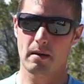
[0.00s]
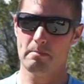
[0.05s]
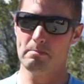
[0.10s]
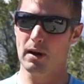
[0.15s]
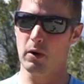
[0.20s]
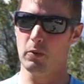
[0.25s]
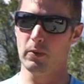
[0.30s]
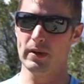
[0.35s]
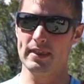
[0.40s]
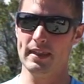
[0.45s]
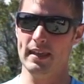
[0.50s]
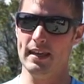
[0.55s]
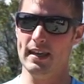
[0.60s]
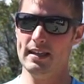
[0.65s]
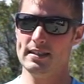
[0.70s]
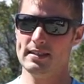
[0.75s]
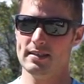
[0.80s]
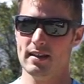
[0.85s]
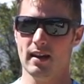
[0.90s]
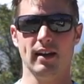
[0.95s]
But with
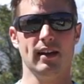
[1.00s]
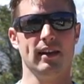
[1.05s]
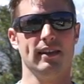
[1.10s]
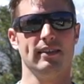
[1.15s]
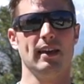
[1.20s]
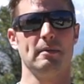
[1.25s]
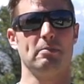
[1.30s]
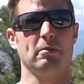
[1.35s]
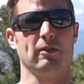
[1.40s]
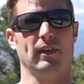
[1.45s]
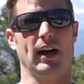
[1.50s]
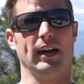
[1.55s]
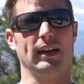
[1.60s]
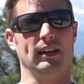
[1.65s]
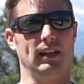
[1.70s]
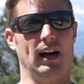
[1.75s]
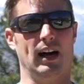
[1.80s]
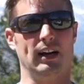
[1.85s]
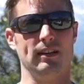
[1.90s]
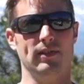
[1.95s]
these, they provide a
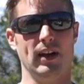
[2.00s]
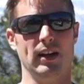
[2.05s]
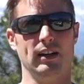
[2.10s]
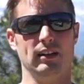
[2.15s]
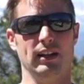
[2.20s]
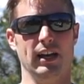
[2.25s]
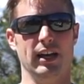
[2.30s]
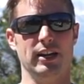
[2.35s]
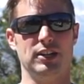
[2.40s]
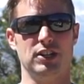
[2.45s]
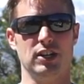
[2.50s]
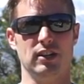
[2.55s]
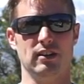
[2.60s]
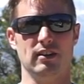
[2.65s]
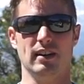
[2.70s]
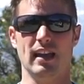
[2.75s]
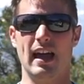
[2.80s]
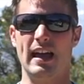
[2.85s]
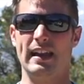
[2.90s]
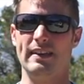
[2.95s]
lot of ventilation
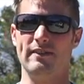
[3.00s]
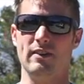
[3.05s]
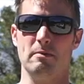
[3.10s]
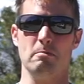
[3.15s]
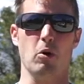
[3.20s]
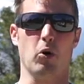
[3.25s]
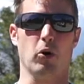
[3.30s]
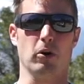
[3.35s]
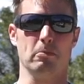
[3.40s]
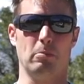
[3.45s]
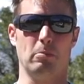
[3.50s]
and, even more